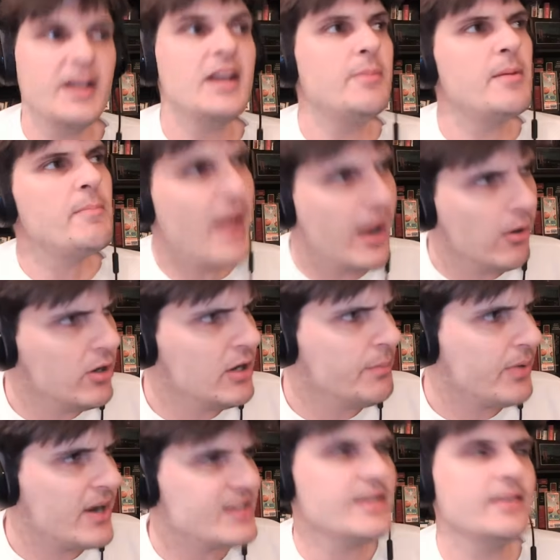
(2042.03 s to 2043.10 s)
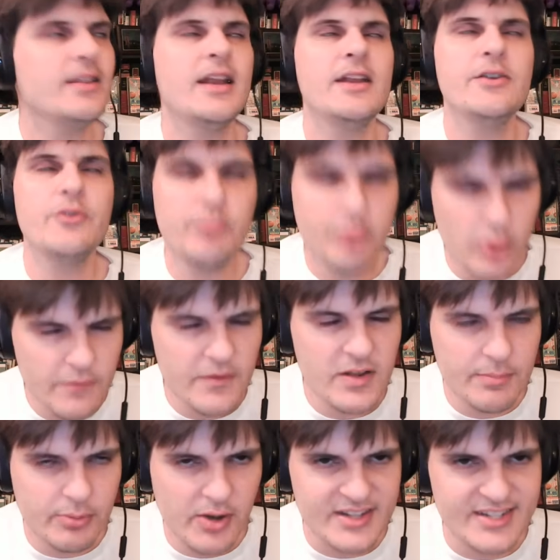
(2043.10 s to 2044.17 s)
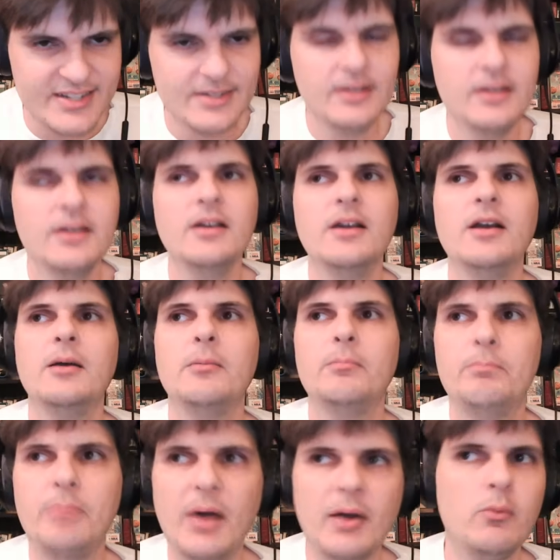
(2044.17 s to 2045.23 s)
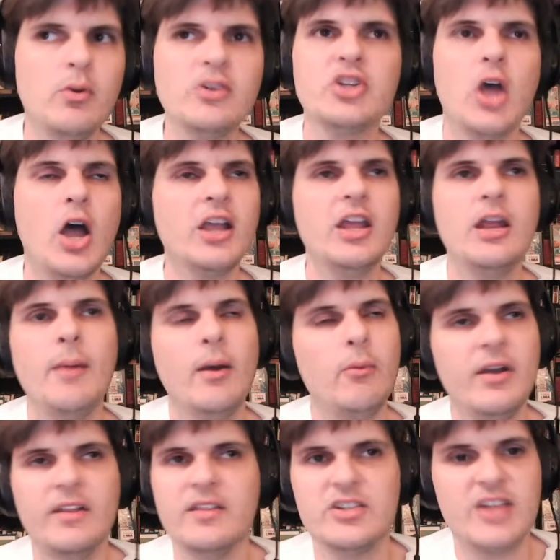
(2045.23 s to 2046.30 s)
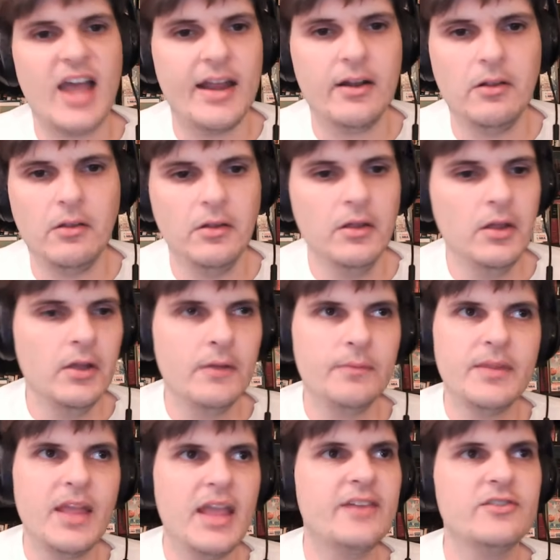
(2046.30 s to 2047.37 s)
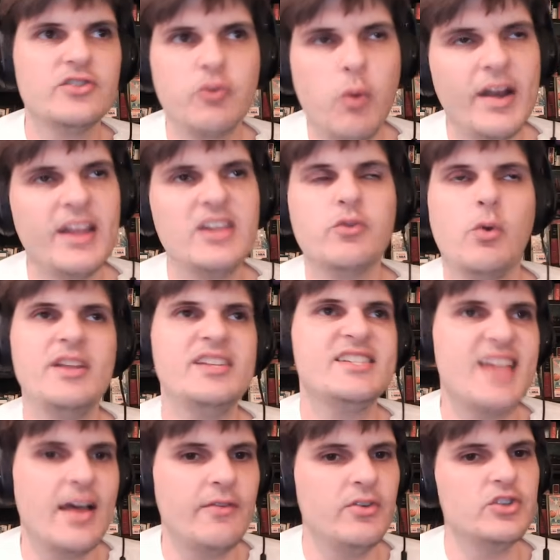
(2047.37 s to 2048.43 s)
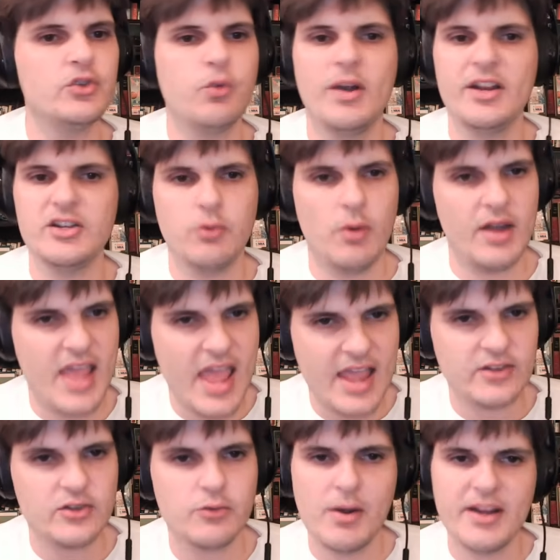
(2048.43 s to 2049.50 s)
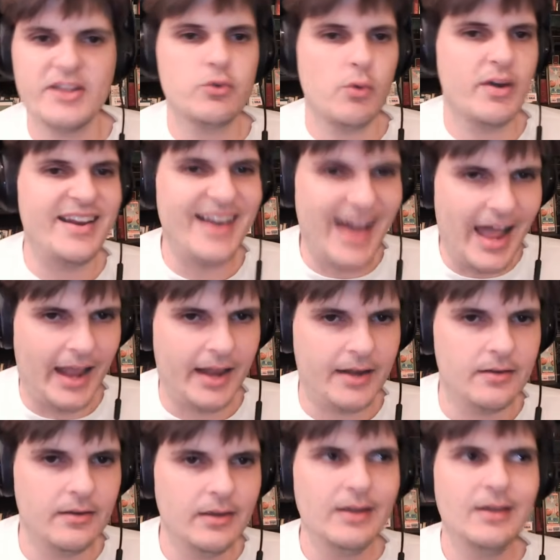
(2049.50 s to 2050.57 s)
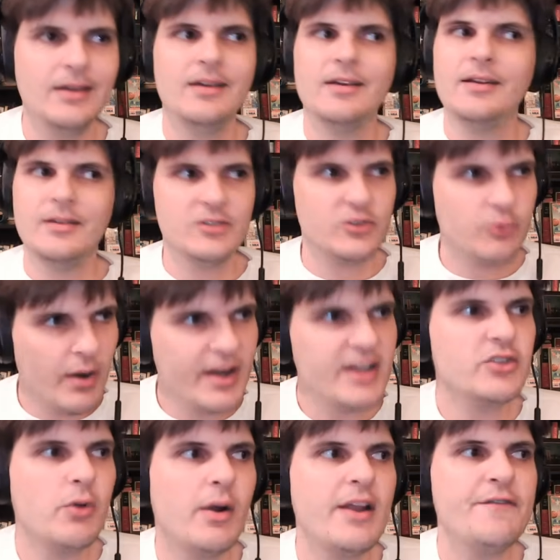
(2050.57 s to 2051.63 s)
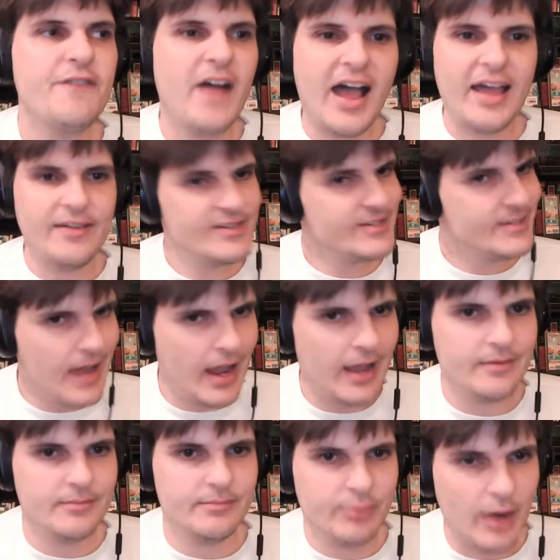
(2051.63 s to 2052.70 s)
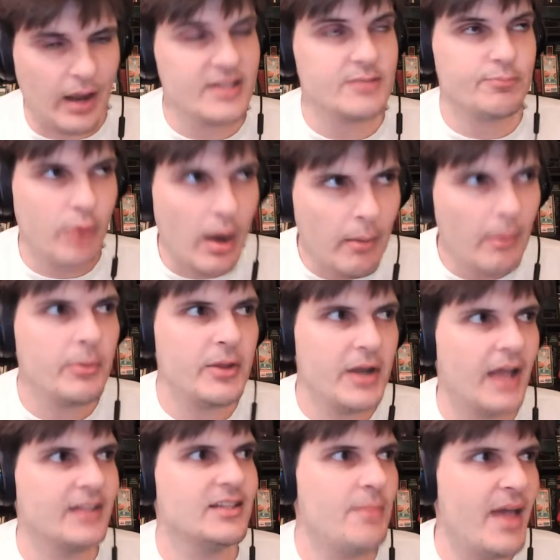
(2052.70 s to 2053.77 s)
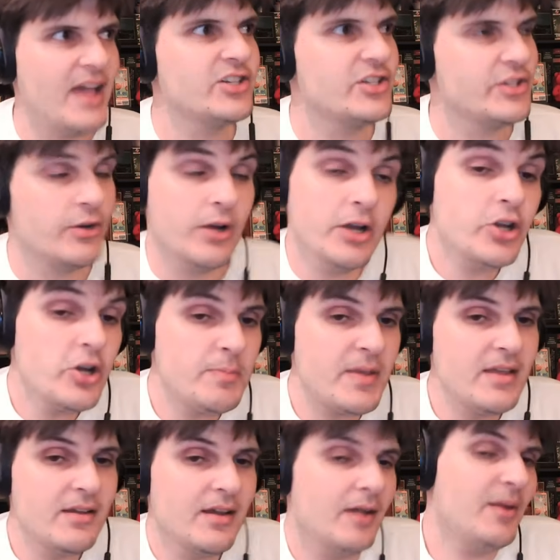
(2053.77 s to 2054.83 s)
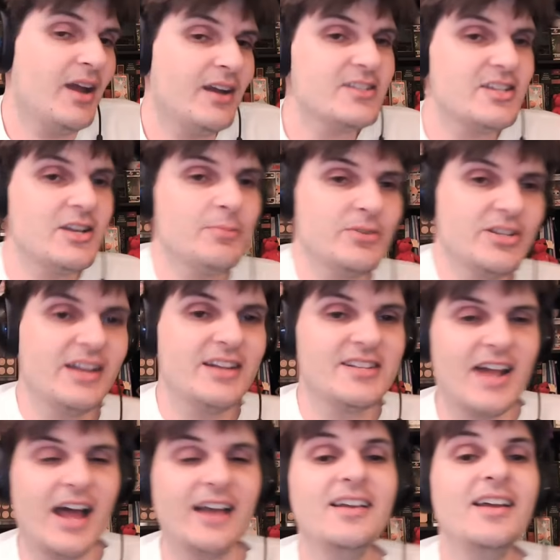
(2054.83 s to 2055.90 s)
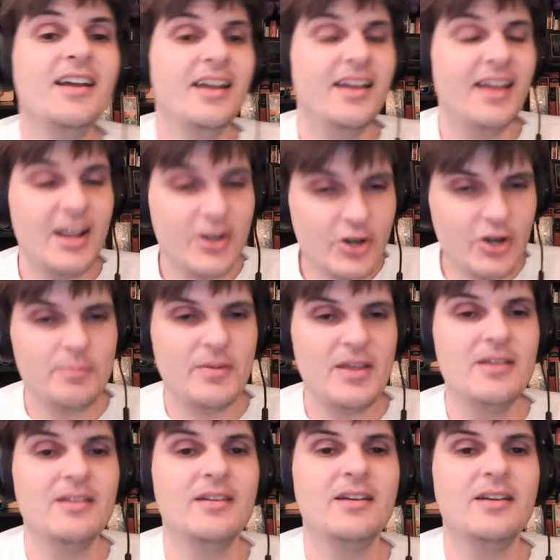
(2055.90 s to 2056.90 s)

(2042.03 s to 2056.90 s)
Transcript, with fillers: to be better in the present, they need to improve in the present, but we're talking about winning the title in 2027, 2028, 2029. 2025 is not is probably not the Magic's year. It could be. I'm not going to sit and pretend it's not. It could be.